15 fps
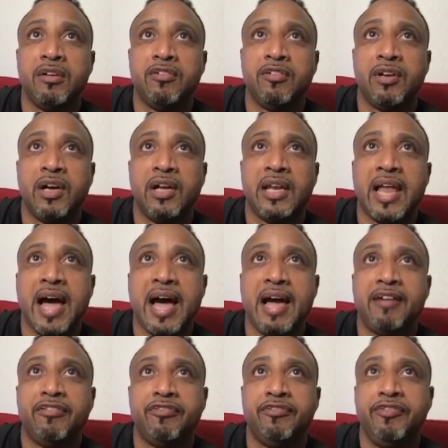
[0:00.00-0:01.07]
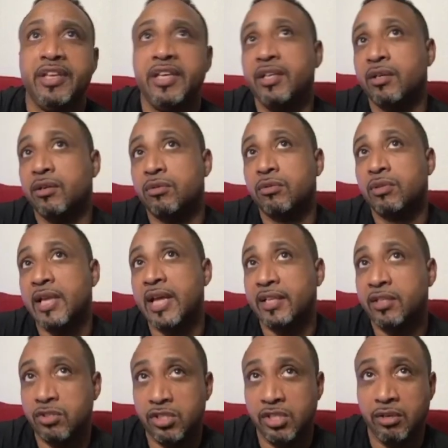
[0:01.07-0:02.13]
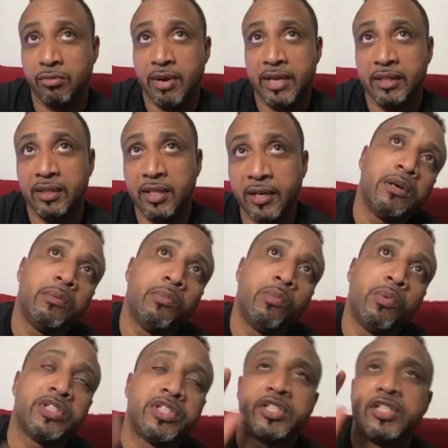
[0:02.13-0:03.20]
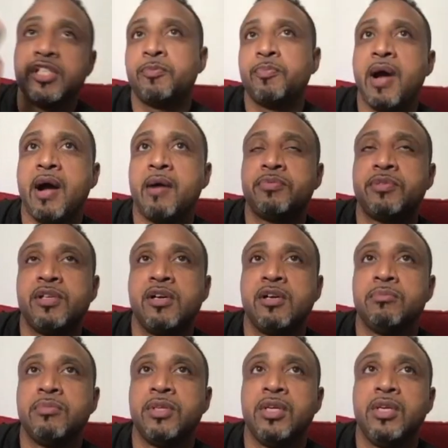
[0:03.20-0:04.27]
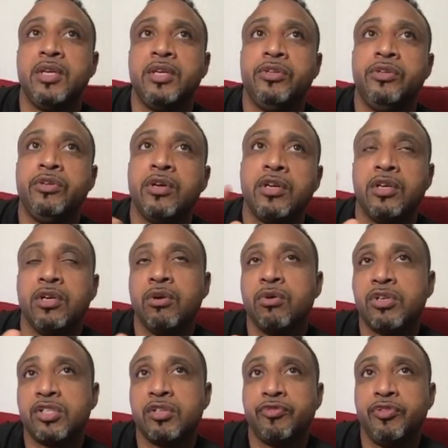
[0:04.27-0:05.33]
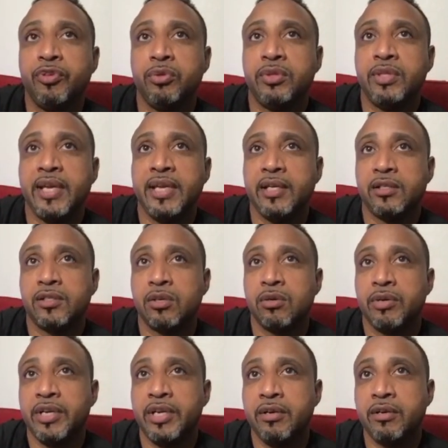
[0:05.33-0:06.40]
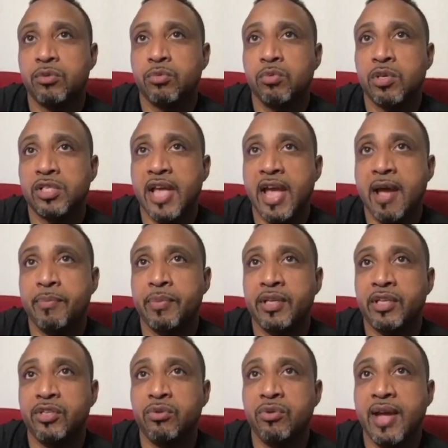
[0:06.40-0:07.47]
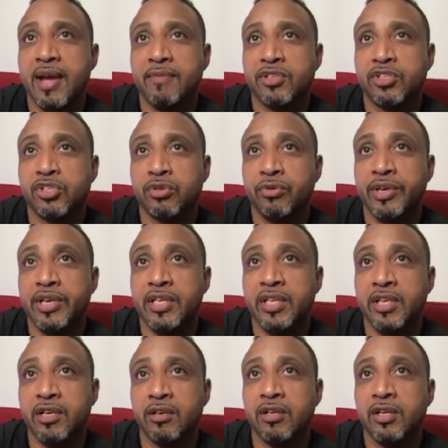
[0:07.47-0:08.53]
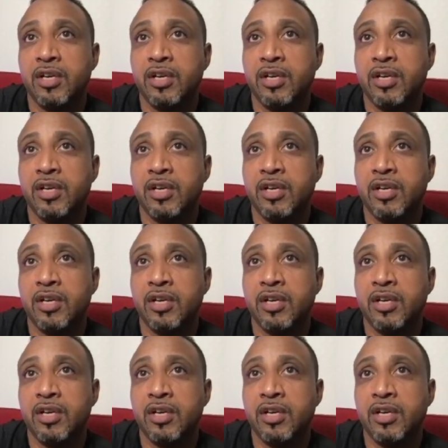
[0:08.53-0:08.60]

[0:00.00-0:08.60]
a live video like you see right there. Once this pops up, you're gonna notice a few things. So here's what's happening. You have a screen here.